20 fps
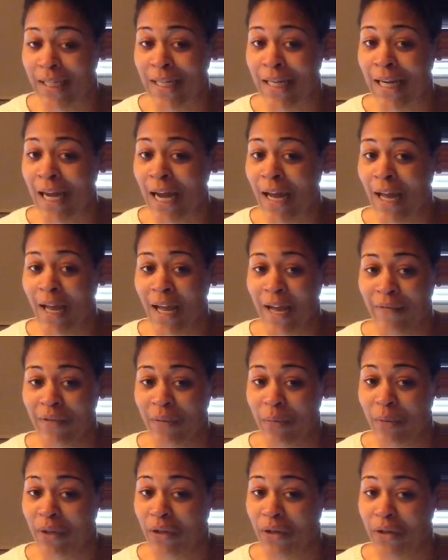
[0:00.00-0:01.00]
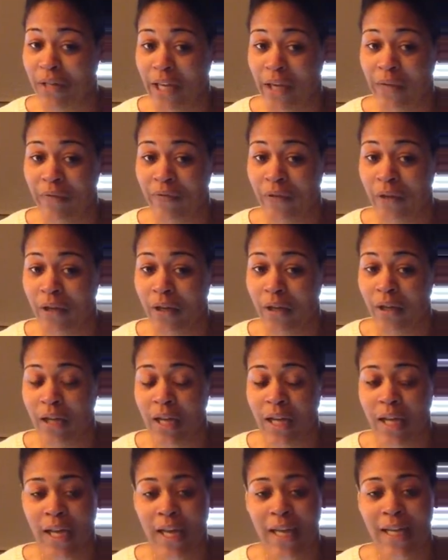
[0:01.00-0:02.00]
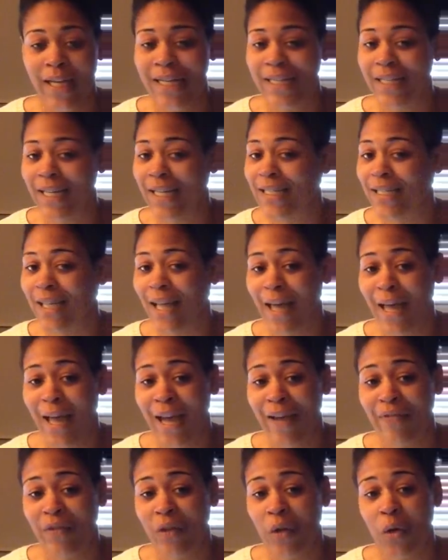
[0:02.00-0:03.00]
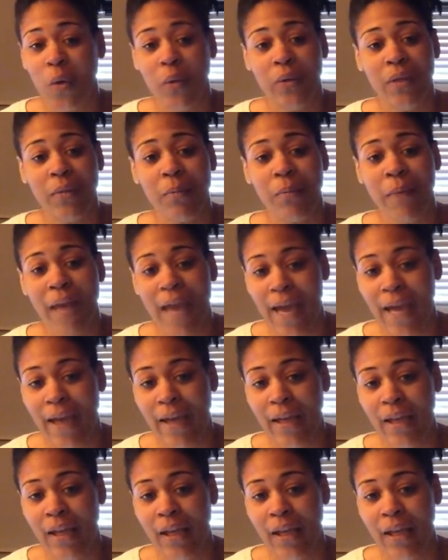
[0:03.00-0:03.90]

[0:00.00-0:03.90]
not have to be their downfall, and it does not have to hold them back.